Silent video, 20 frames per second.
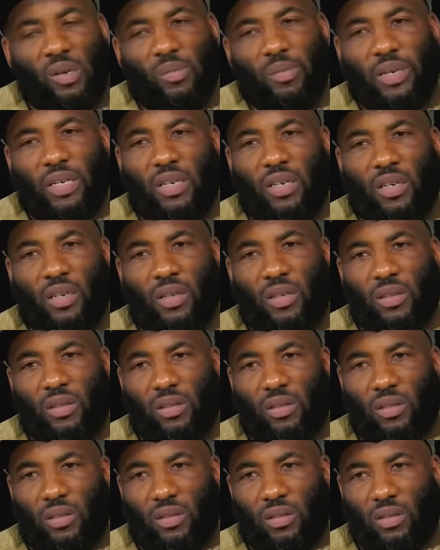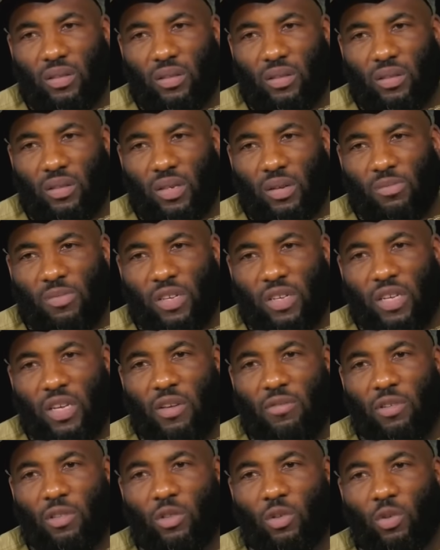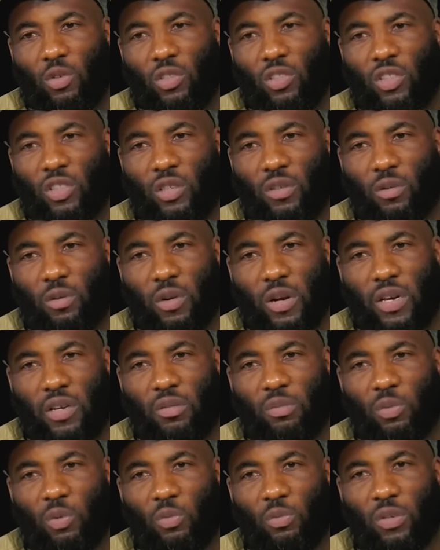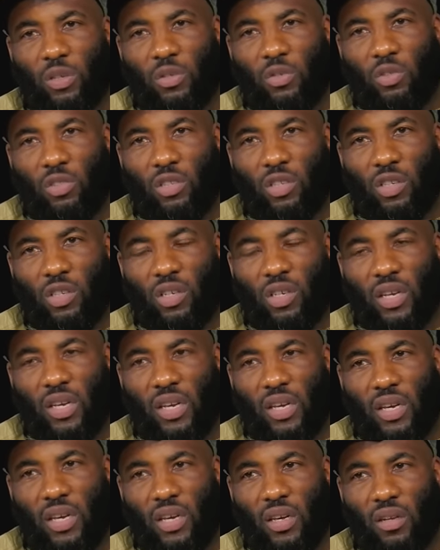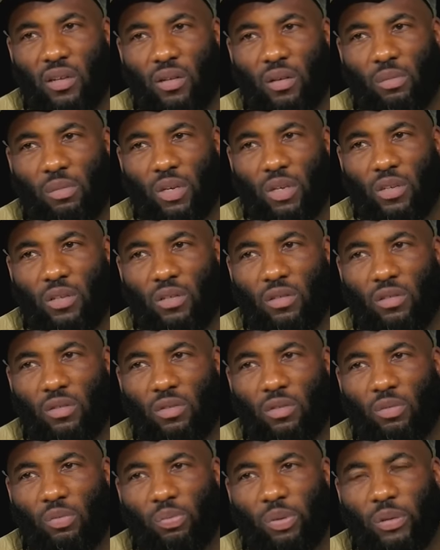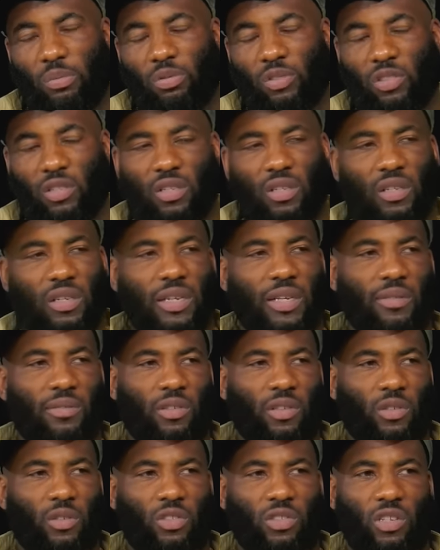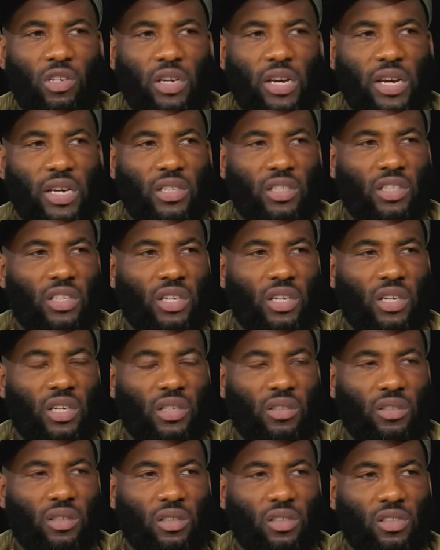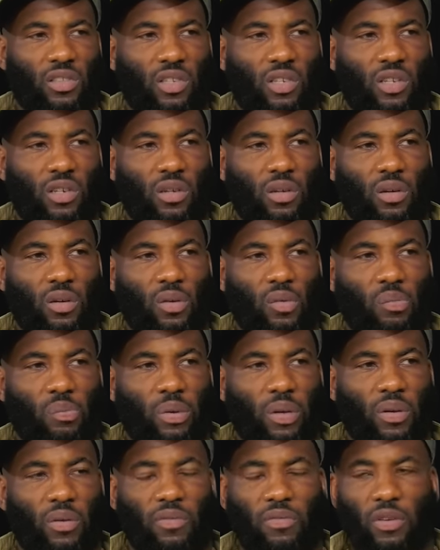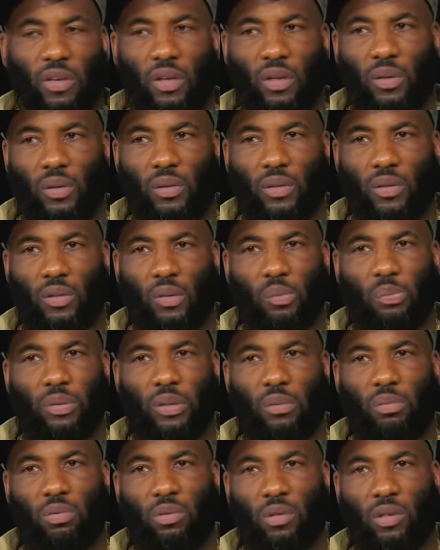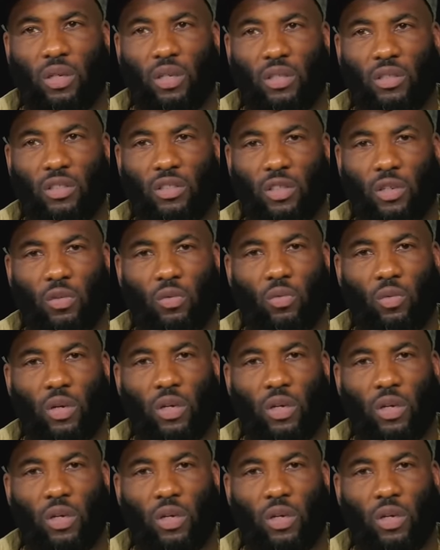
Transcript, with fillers: Because, I mean, even through the civil rights movement, you still had, I mean, people still living. You still got a chance. It's still going to benefit some people in certain